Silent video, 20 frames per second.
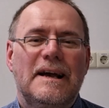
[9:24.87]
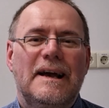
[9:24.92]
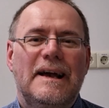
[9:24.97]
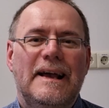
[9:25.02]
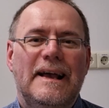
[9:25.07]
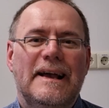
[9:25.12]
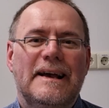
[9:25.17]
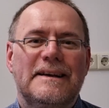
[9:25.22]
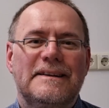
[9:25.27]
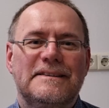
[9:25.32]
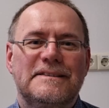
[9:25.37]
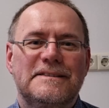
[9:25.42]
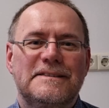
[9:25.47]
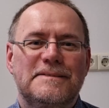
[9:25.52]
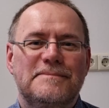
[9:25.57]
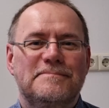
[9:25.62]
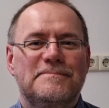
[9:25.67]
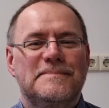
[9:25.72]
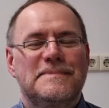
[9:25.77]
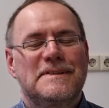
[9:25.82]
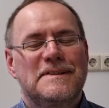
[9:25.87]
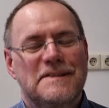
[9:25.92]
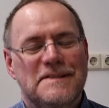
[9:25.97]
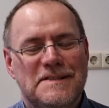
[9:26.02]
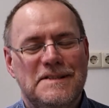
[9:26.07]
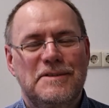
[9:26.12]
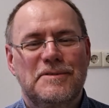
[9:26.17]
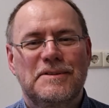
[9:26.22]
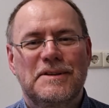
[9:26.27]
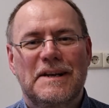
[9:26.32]
and
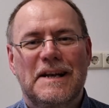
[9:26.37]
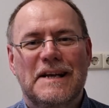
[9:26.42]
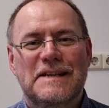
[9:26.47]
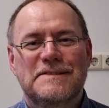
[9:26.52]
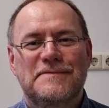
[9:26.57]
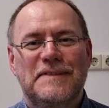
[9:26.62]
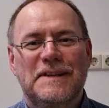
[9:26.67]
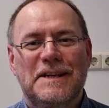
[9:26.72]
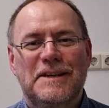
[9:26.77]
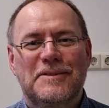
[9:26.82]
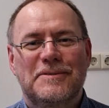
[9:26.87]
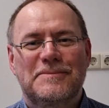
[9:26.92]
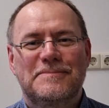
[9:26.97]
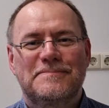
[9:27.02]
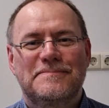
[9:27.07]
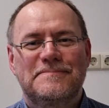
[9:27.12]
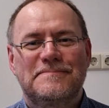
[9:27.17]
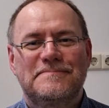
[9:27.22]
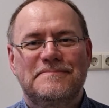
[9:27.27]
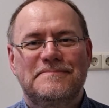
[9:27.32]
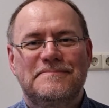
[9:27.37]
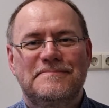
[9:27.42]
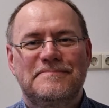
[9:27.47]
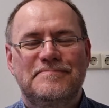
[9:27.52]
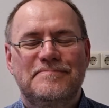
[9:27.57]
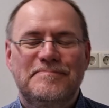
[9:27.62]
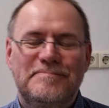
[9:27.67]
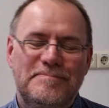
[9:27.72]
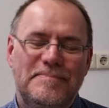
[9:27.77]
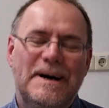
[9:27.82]
see you in the next video.
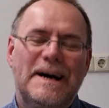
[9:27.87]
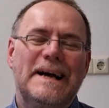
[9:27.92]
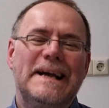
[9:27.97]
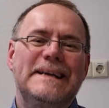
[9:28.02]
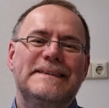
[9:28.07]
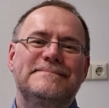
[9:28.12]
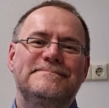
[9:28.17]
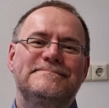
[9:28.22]
Bye.